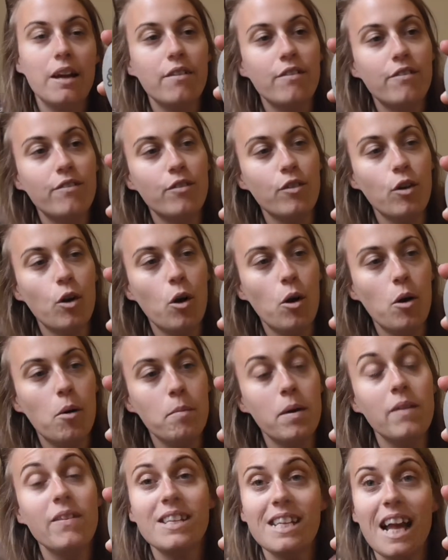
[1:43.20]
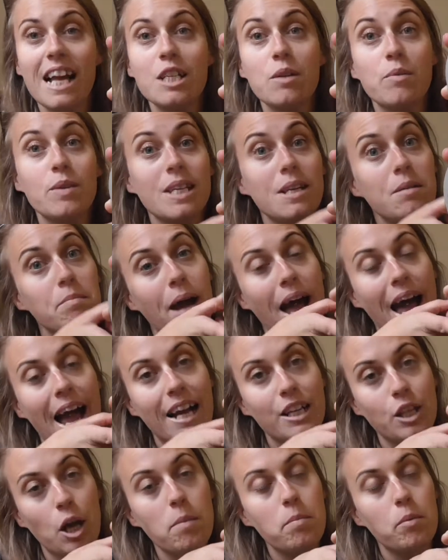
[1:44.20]
from, this actually was in a
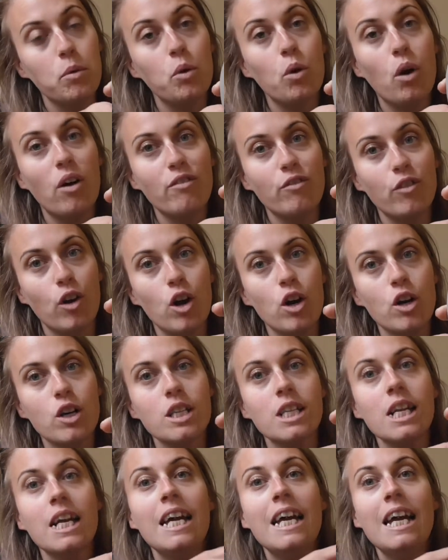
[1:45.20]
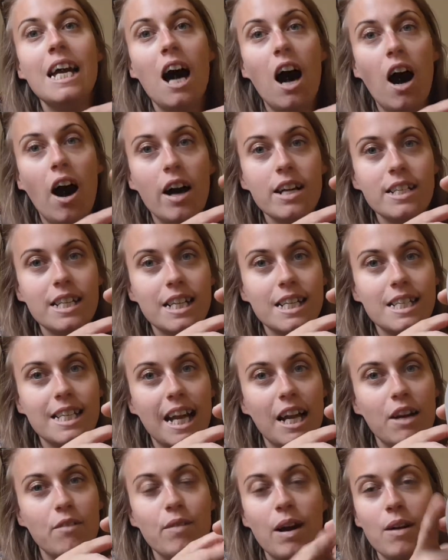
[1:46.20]
bag that I bought of rocks. Isaac has
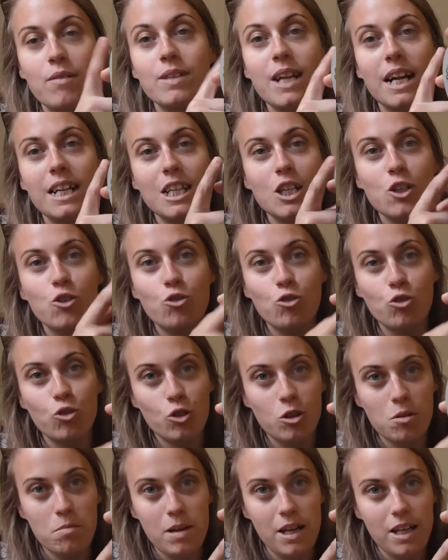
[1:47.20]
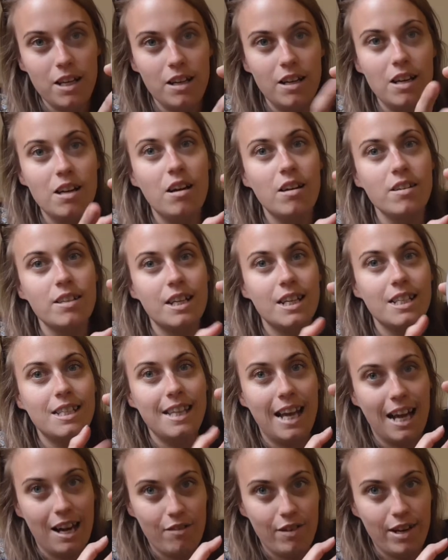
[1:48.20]
Daddy's drawn the minion and Isaac has
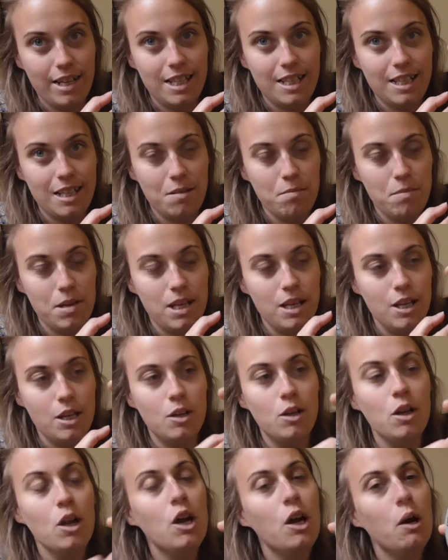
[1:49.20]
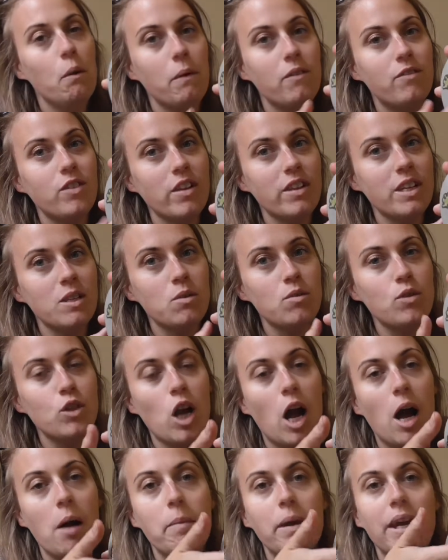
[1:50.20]
decorated the minion. We've done this with
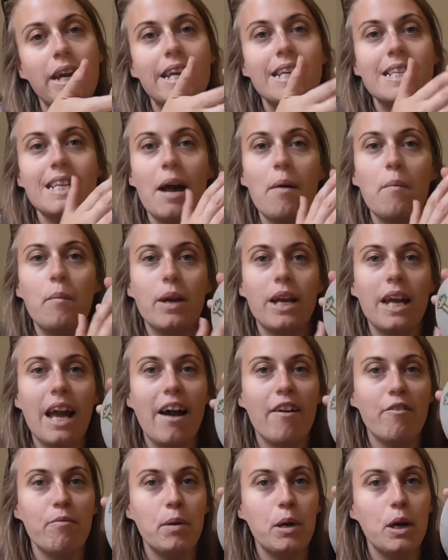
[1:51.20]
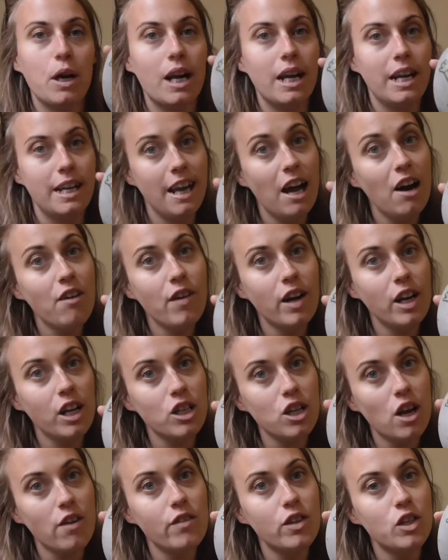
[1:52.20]
Sharpies and we have put clear nail
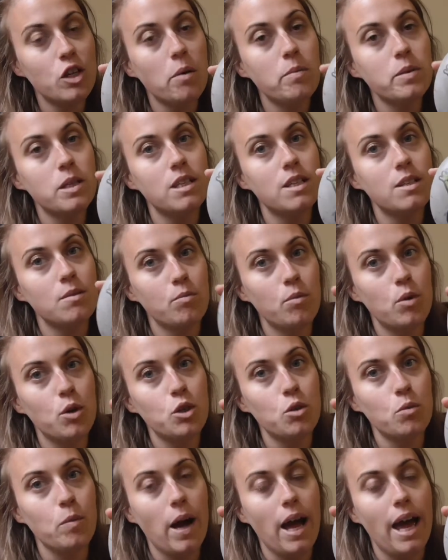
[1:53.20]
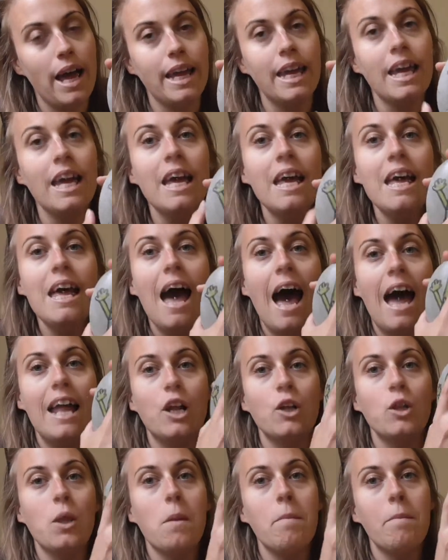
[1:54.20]
varnish over the top so it doesn't wash away. And
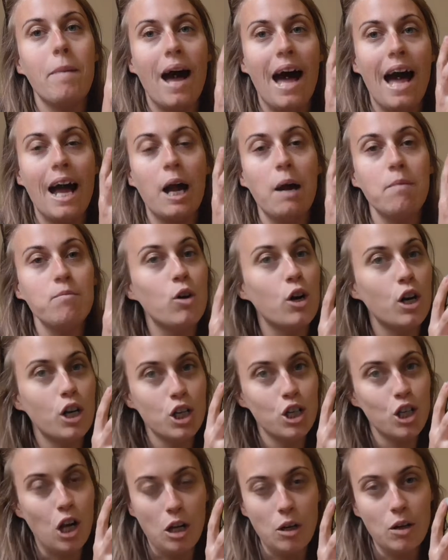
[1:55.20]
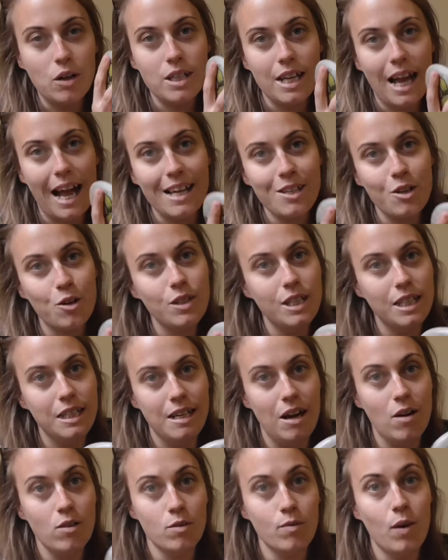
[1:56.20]
on the back, I'm not going to show you because it has got
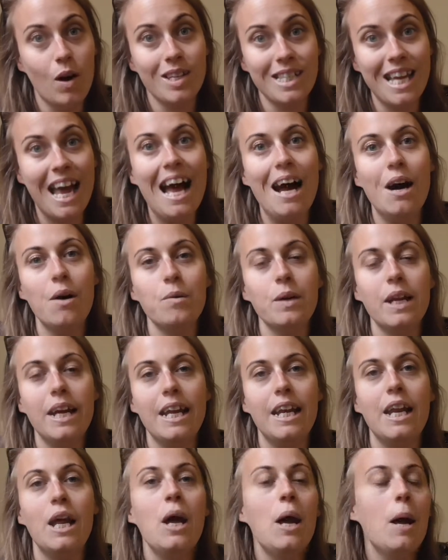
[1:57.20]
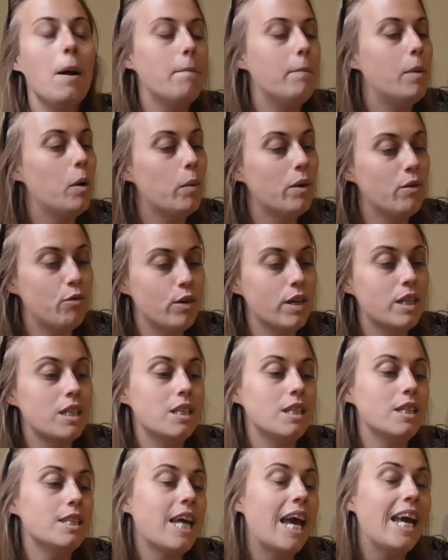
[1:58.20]
details of our town in, but we've
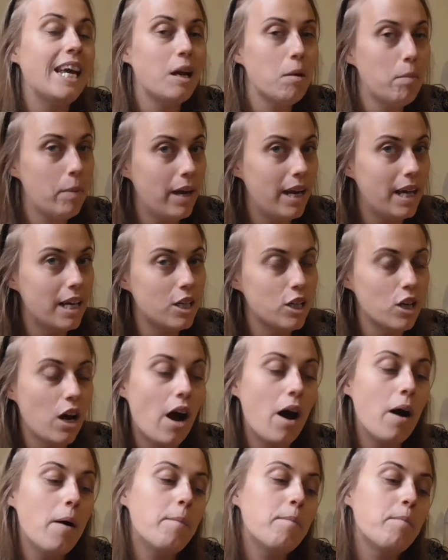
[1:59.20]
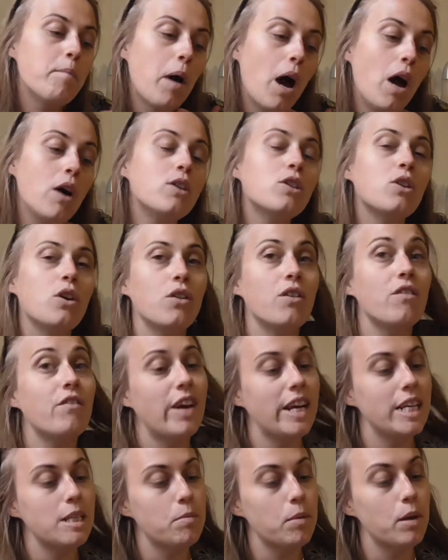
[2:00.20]
written, take a picture, post it on the
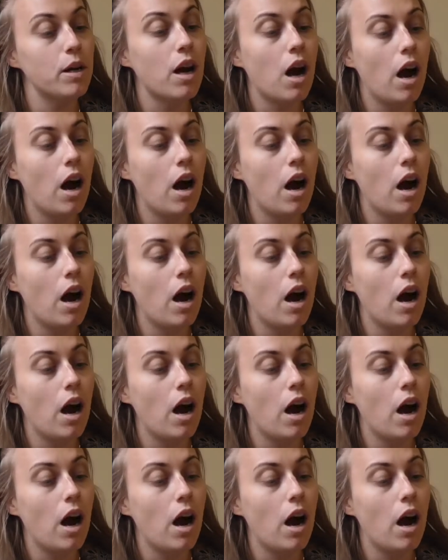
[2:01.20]
Facebook